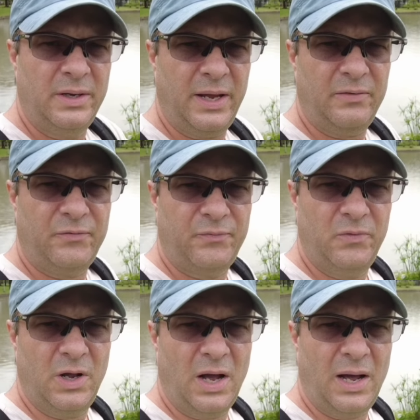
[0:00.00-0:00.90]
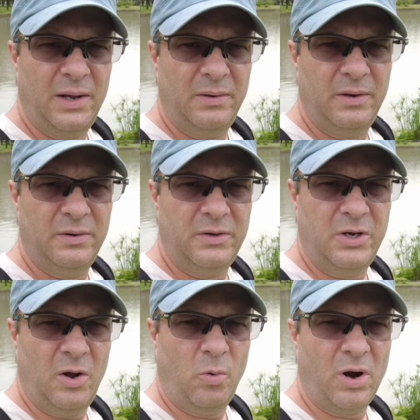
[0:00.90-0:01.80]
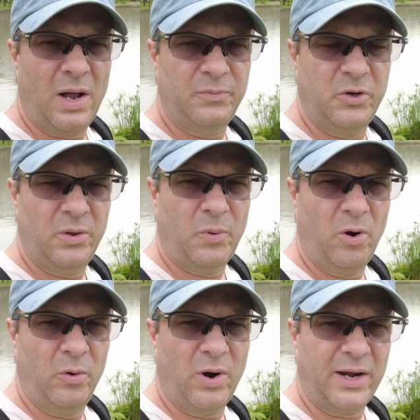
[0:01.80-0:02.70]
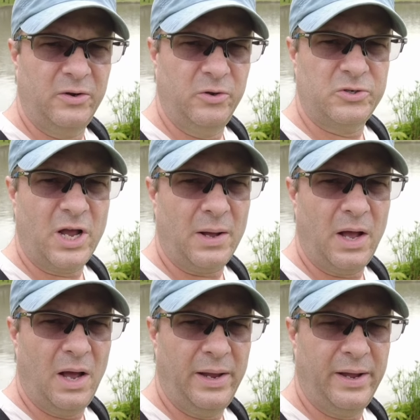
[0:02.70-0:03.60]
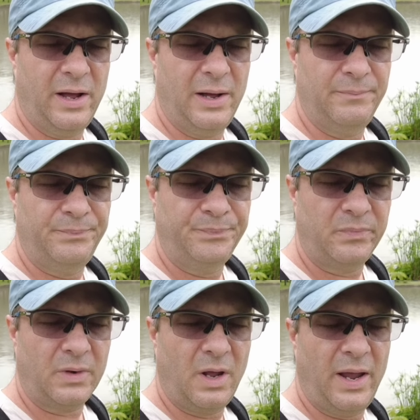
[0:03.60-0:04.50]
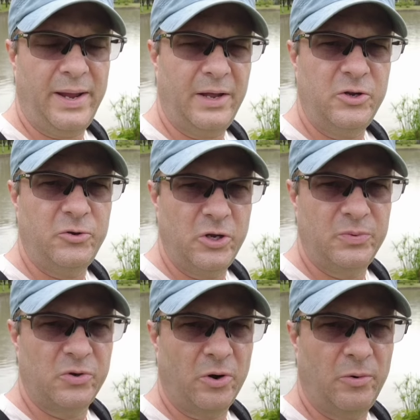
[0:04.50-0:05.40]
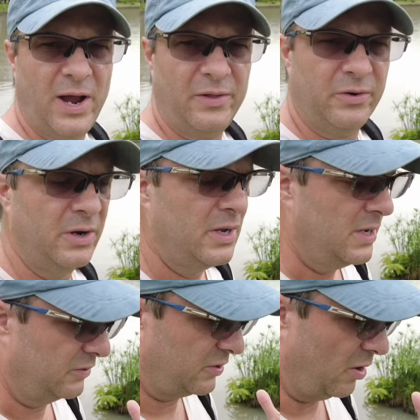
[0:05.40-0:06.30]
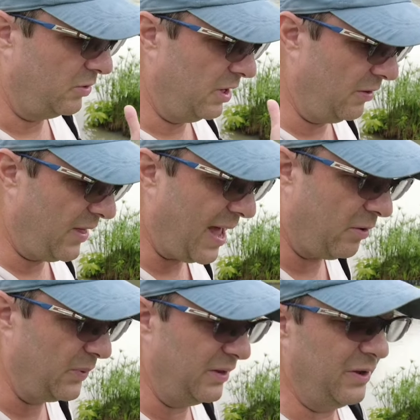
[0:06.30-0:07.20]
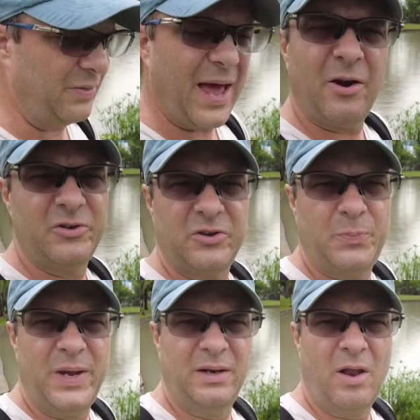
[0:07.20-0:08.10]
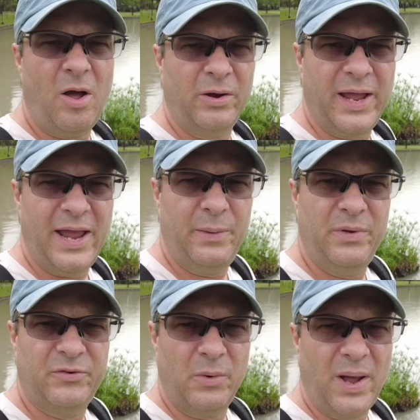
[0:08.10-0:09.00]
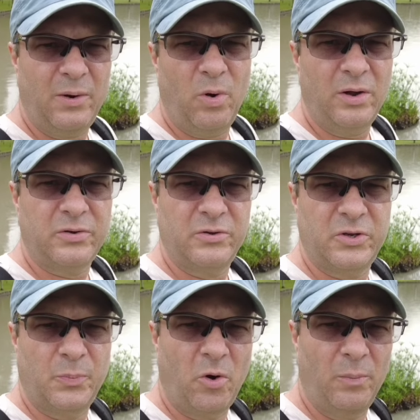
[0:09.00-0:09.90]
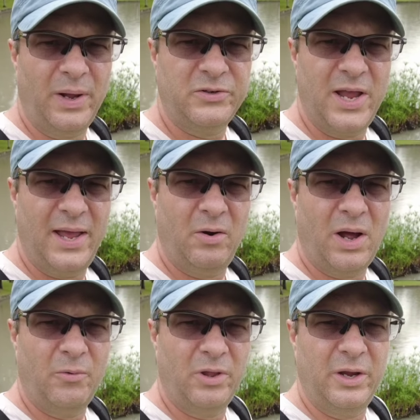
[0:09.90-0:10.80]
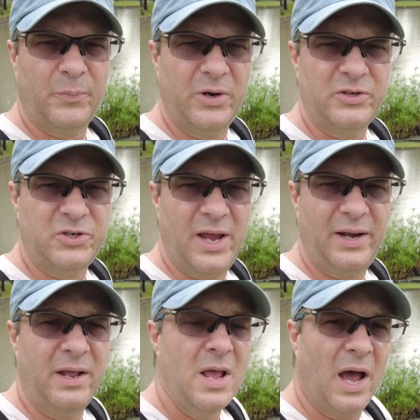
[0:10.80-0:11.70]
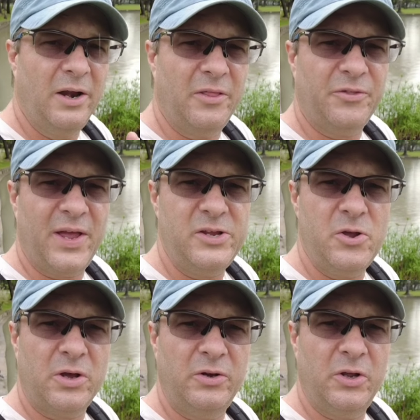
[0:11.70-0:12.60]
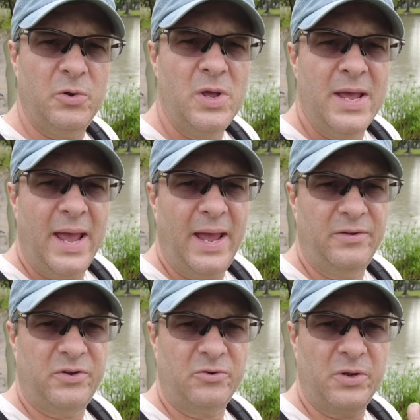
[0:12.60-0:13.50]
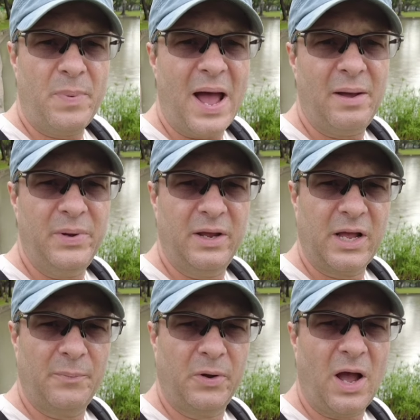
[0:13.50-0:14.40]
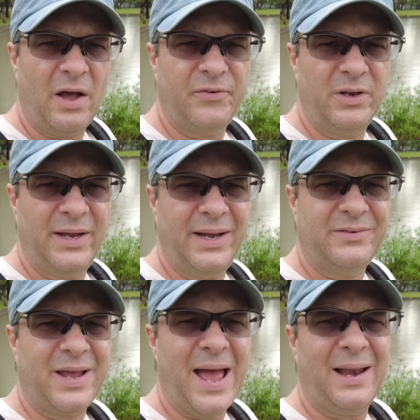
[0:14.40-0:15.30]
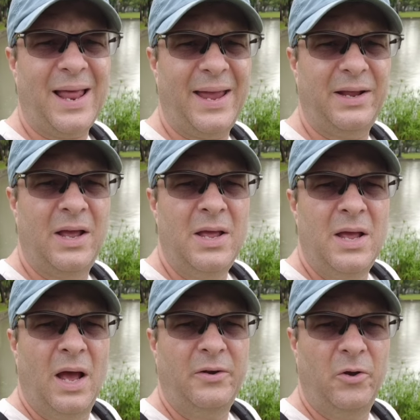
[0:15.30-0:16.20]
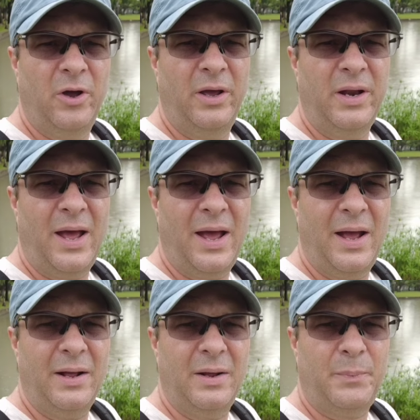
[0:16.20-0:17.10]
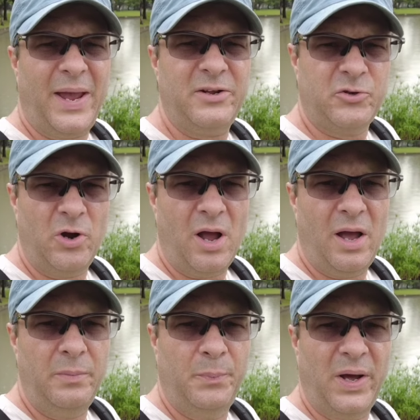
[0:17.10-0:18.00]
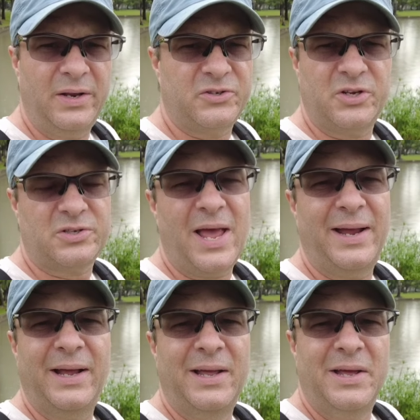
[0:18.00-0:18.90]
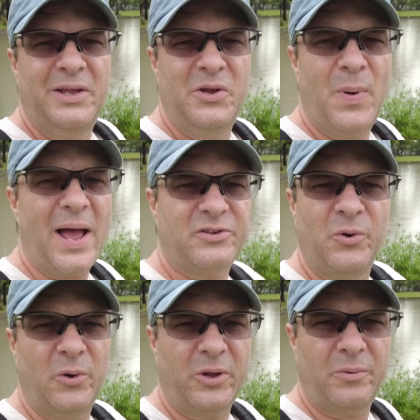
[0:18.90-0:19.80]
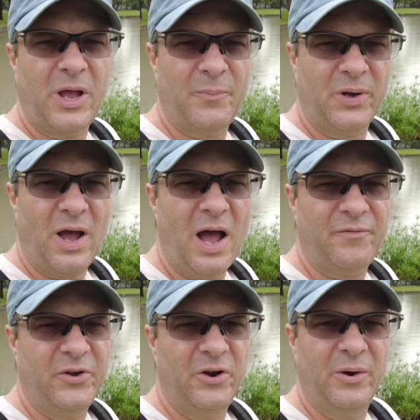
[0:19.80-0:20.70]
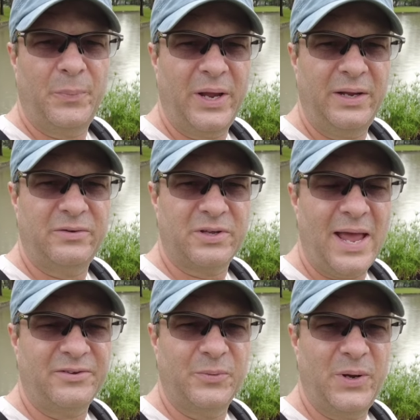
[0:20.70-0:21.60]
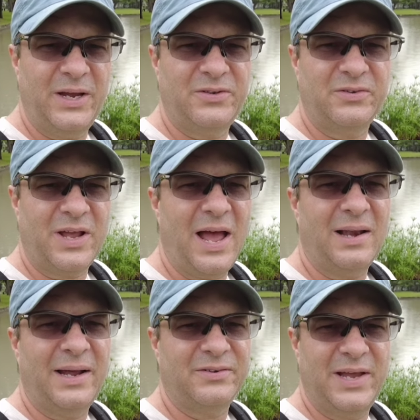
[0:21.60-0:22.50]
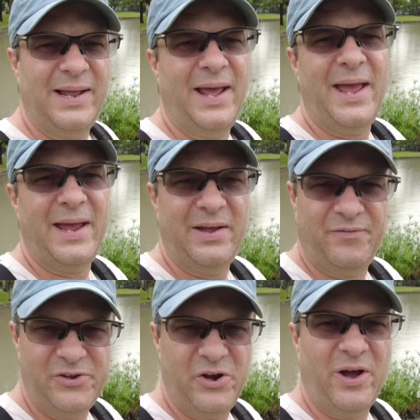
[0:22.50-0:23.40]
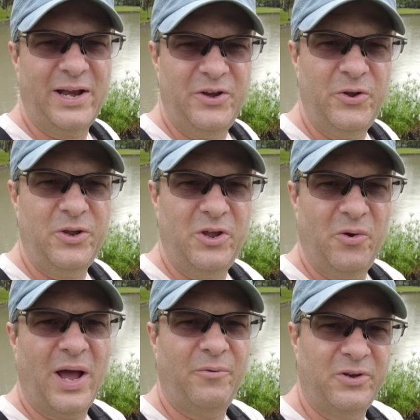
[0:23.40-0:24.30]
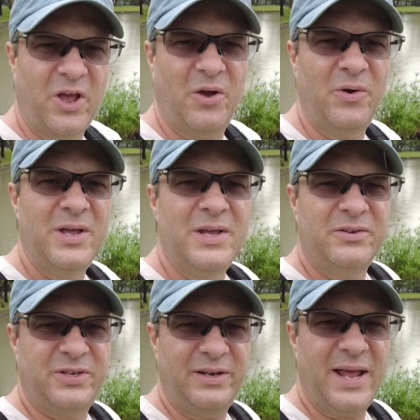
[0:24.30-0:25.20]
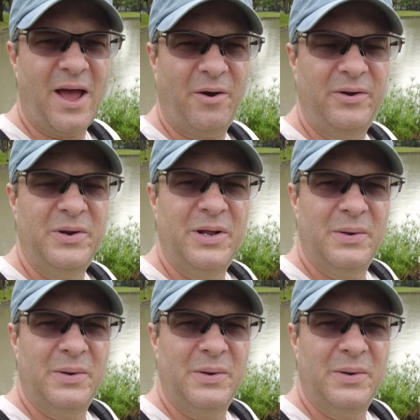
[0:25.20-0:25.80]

get where I'm to the point where I can do a YouTube store rather. So that'll be there. That'll just be long game. If somebody wants to support my channel, I really appreciate it. Another thing you can do is there's a buy me a cup of coffee link. It's kind of like doing Patreon, but it's just like you buy someone a cup of coffee or a slice of pizza. It's kind of like saying, hey, if I knew you, I would go sit down and